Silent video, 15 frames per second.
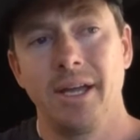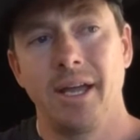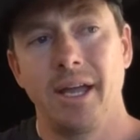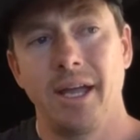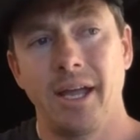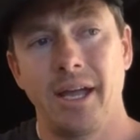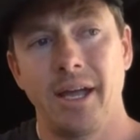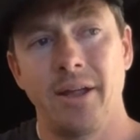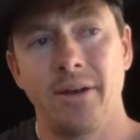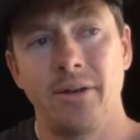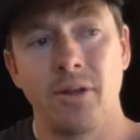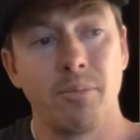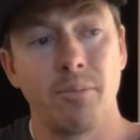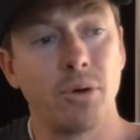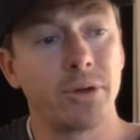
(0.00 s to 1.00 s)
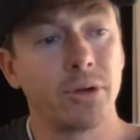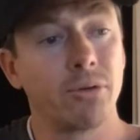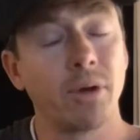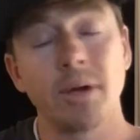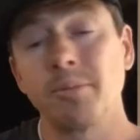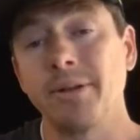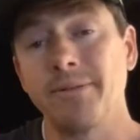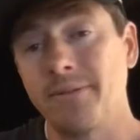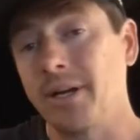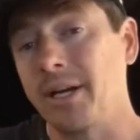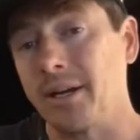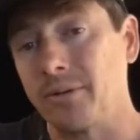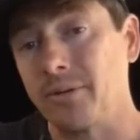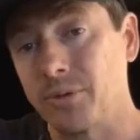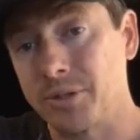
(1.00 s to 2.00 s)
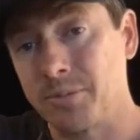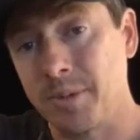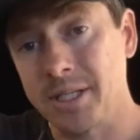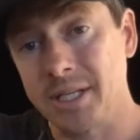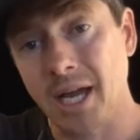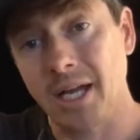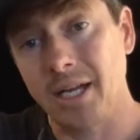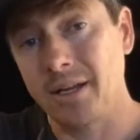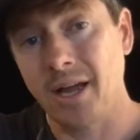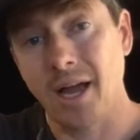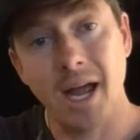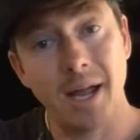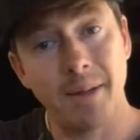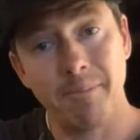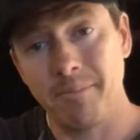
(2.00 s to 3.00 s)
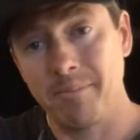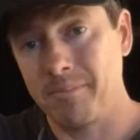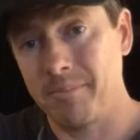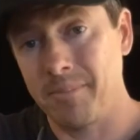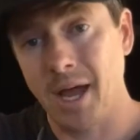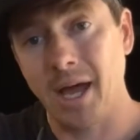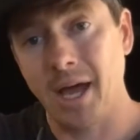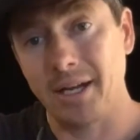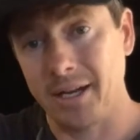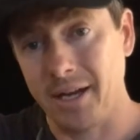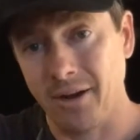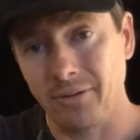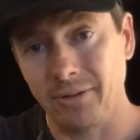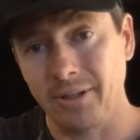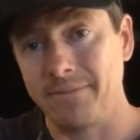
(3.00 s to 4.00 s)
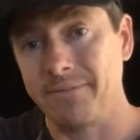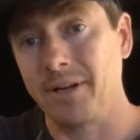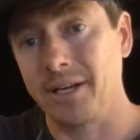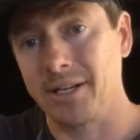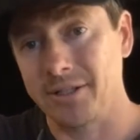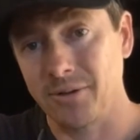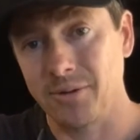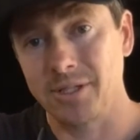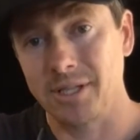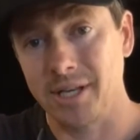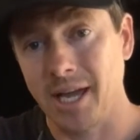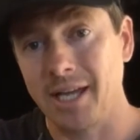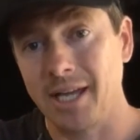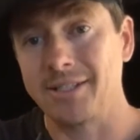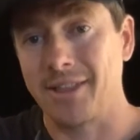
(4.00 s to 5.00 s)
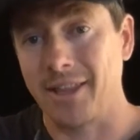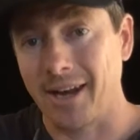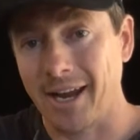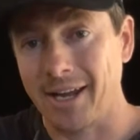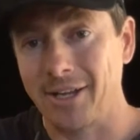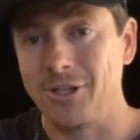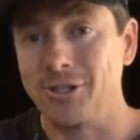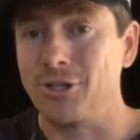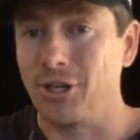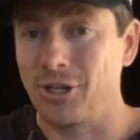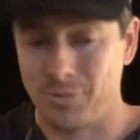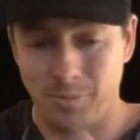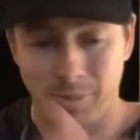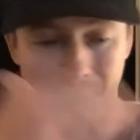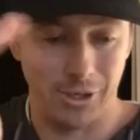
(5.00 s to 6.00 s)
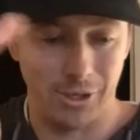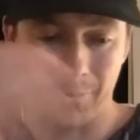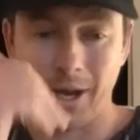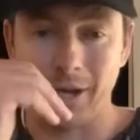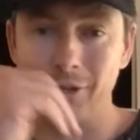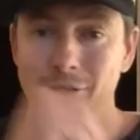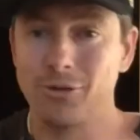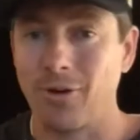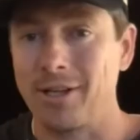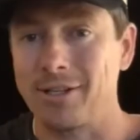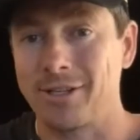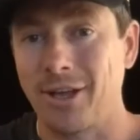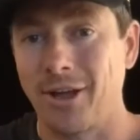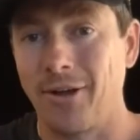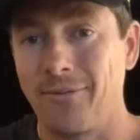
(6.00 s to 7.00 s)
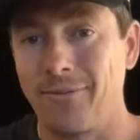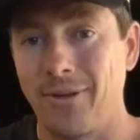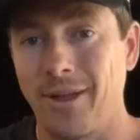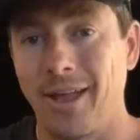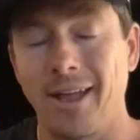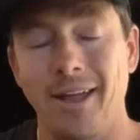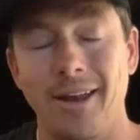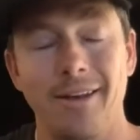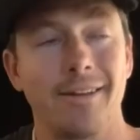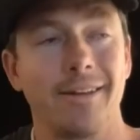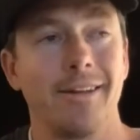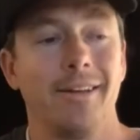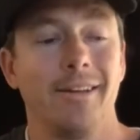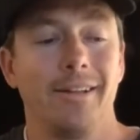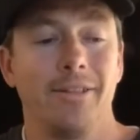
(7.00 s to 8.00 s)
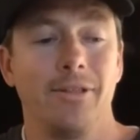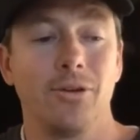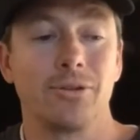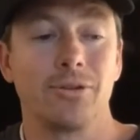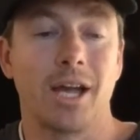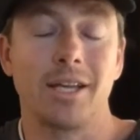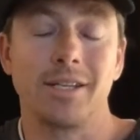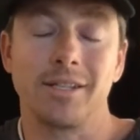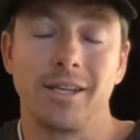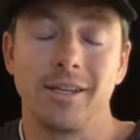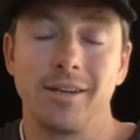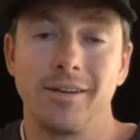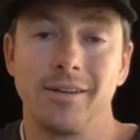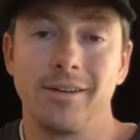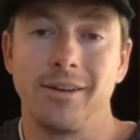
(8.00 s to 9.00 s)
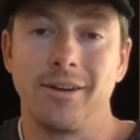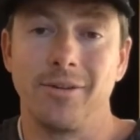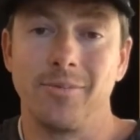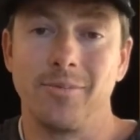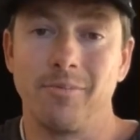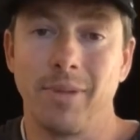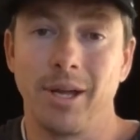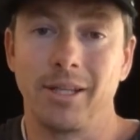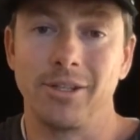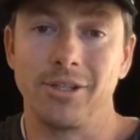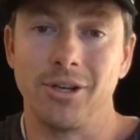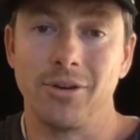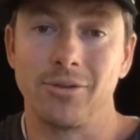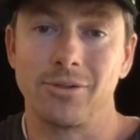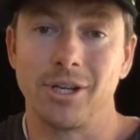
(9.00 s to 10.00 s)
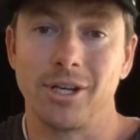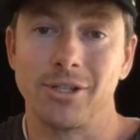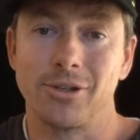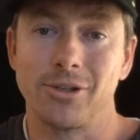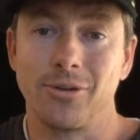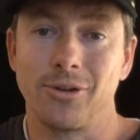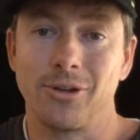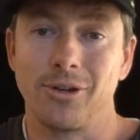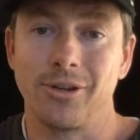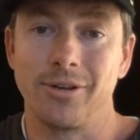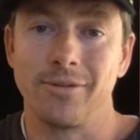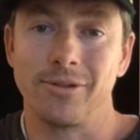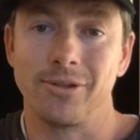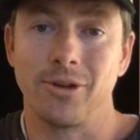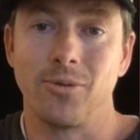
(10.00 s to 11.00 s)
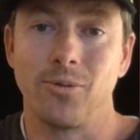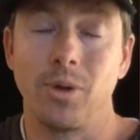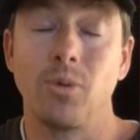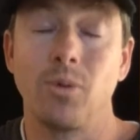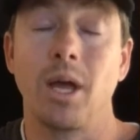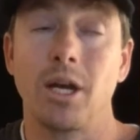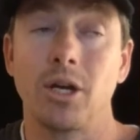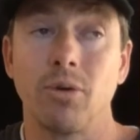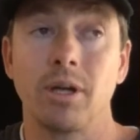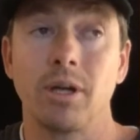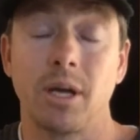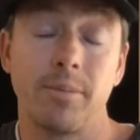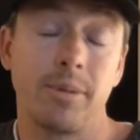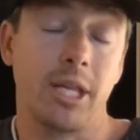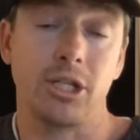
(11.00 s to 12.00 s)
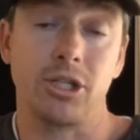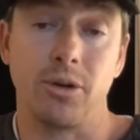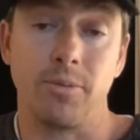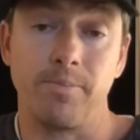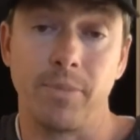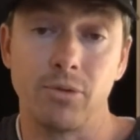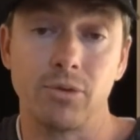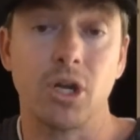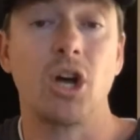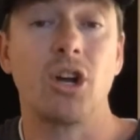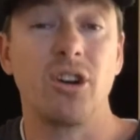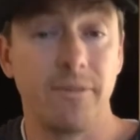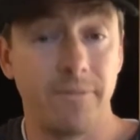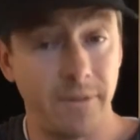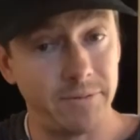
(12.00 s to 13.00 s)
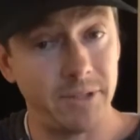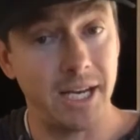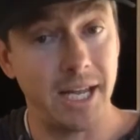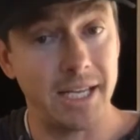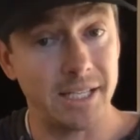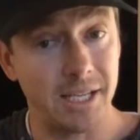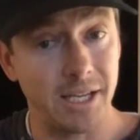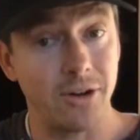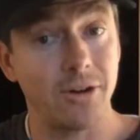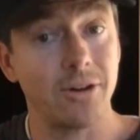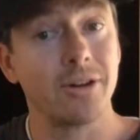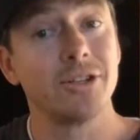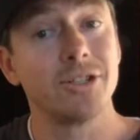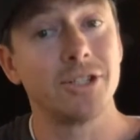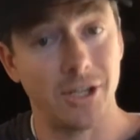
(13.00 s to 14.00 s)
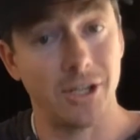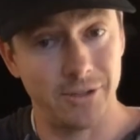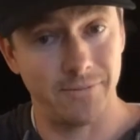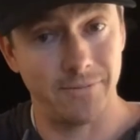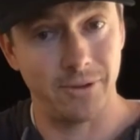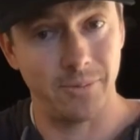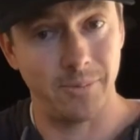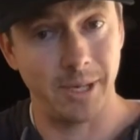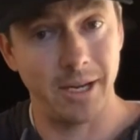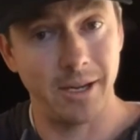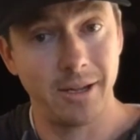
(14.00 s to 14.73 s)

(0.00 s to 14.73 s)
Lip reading: And they're both incredibly funny, which means I am not inherently funny. So it's nice that I can just be my straight self, and those guys can, you know, make the jokes, and it's all good. So we had a great time on that show. It was 150 days a year, tons of filming.